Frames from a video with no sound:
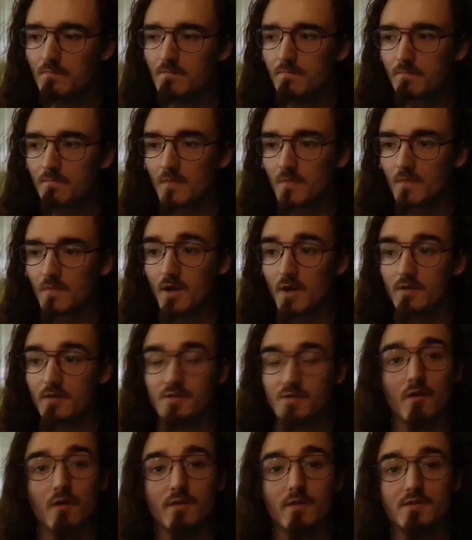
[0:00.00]
Alright,
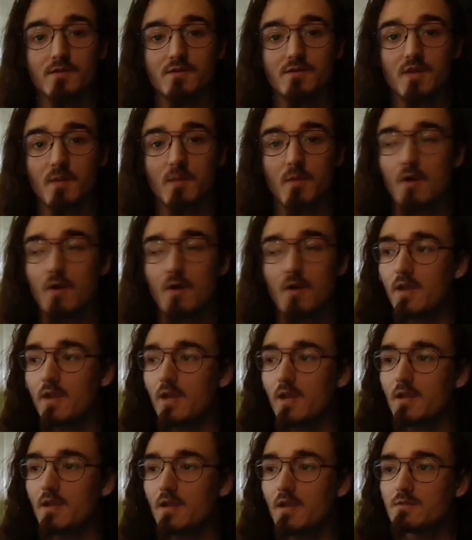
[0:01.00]
so this is Teemo.
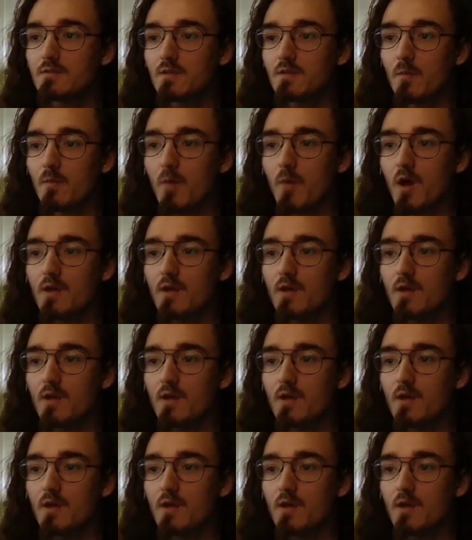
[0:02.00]
He is the boss